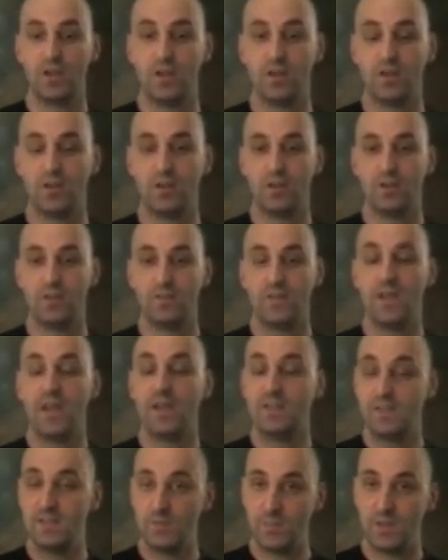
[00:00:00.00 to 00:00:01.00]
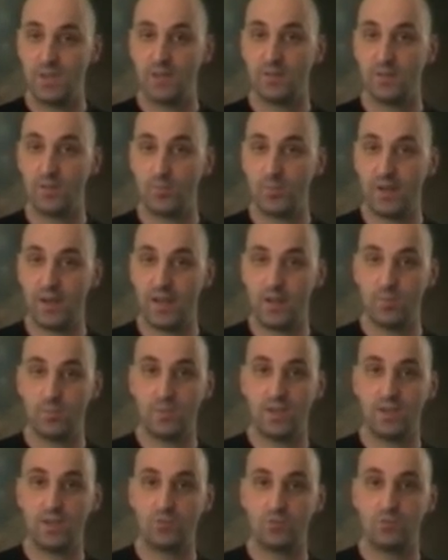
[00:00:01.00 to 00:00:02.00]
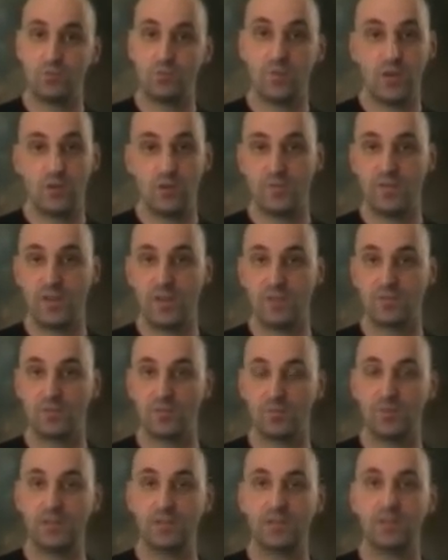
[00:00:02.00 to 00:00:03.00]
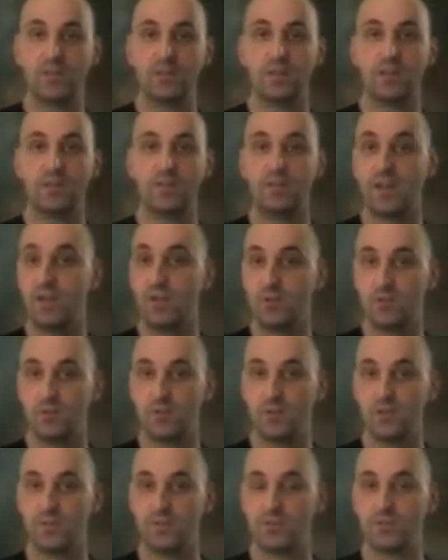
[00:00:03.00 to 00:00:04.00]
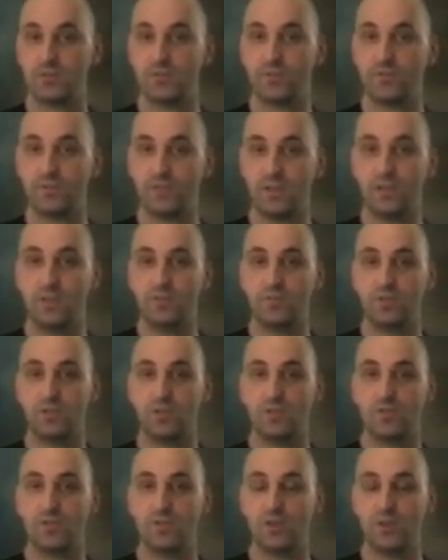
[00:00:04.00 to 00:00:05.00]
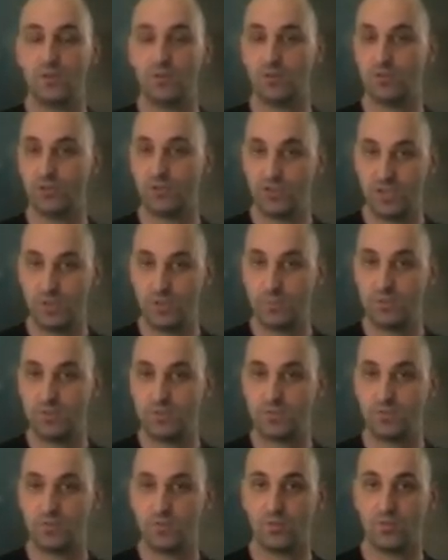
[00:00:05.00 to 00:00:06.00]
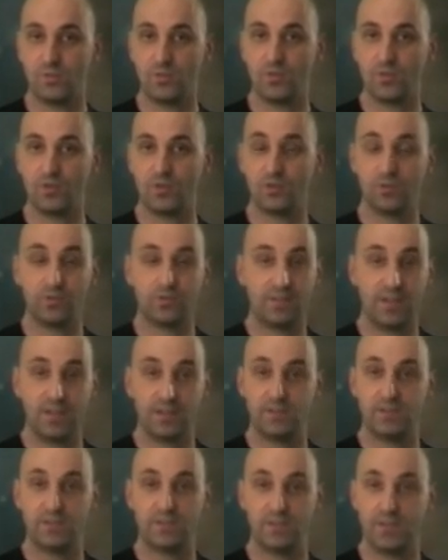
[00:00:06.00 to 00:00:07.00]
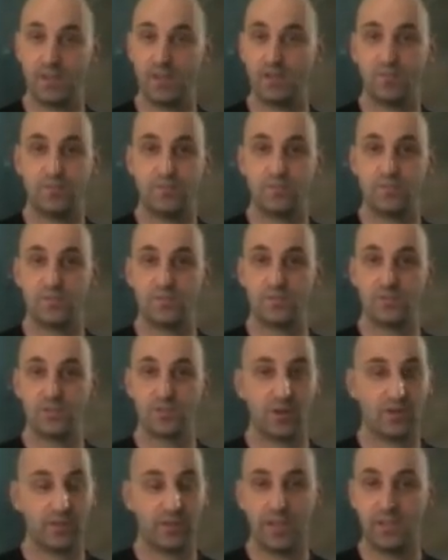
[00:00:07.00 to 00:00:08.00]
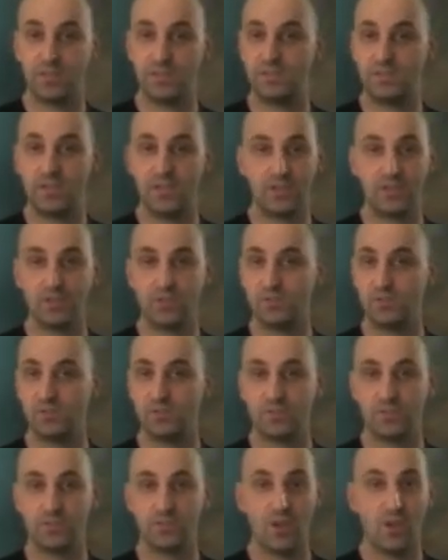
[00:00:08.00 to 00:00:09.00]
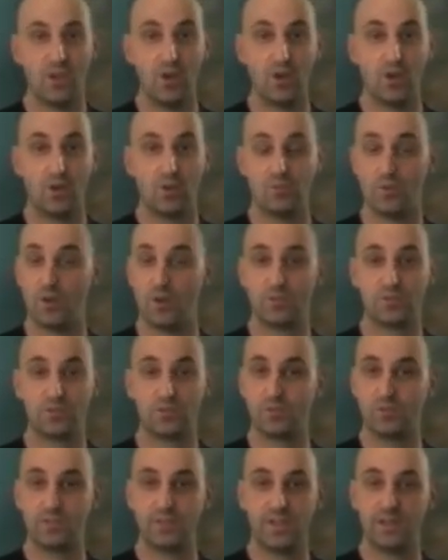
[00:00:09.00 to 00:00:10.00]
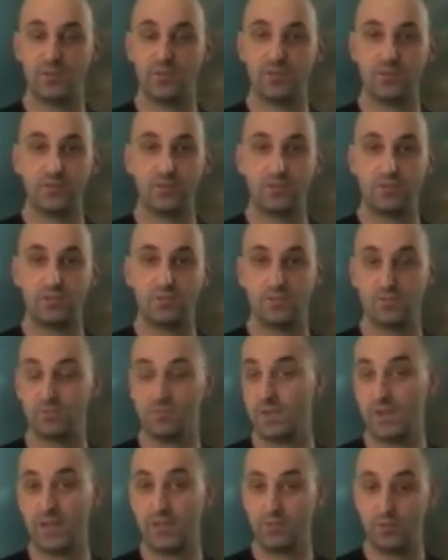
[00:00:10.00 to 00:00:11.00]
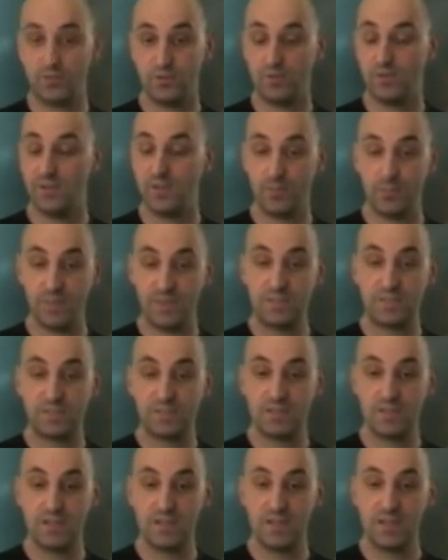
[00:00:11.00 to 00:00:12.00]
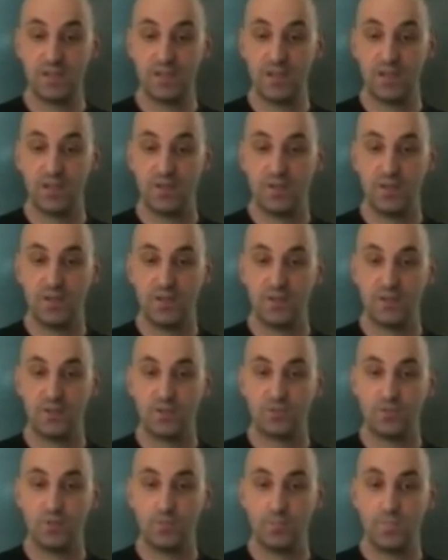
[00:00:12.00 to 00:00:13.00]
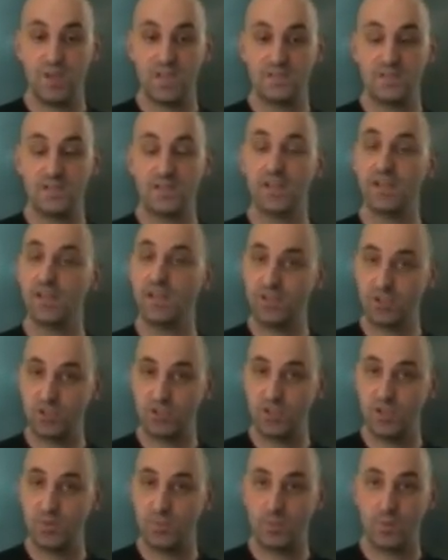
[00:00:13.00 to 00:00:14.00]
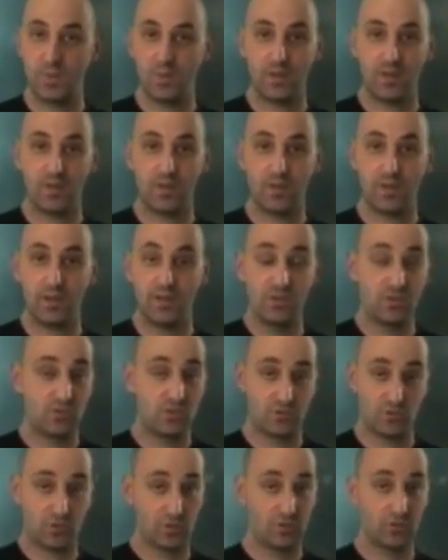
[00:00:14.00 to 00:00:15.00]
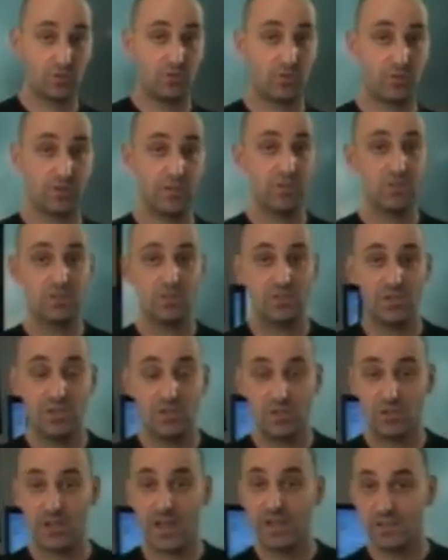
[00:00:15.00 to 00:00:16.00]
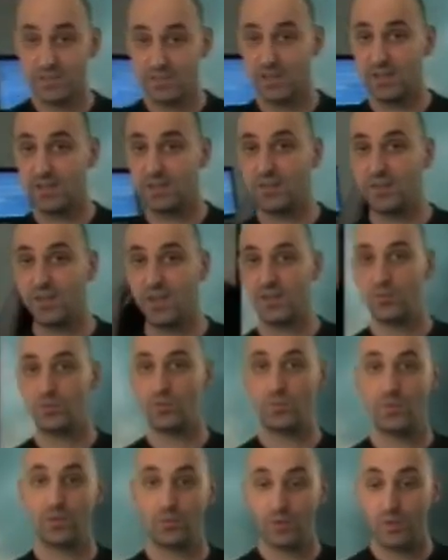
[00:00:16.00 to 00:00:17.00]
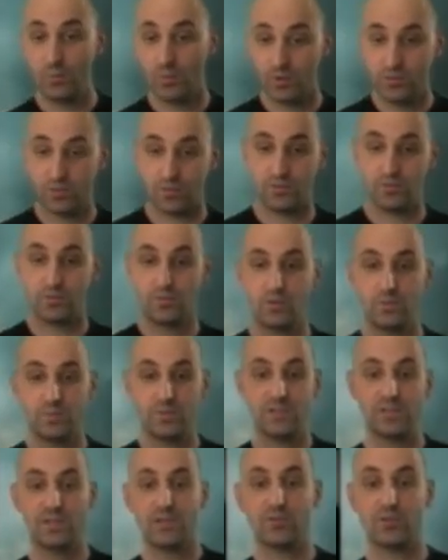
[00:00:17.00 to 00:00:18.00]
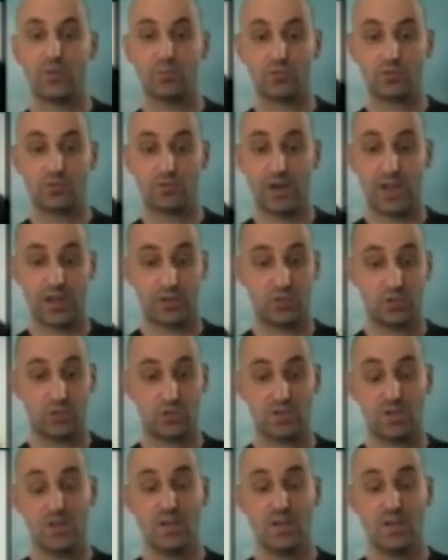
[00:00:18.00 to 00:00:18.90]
The idea behind the plan being to renovate completely the entire universe of EVE, including all the ships, all the content itself, Stargate stations, rocks, containers, whatever, you name it. So basically each ship, each structure, each asset had to be remodeled completely from scratch.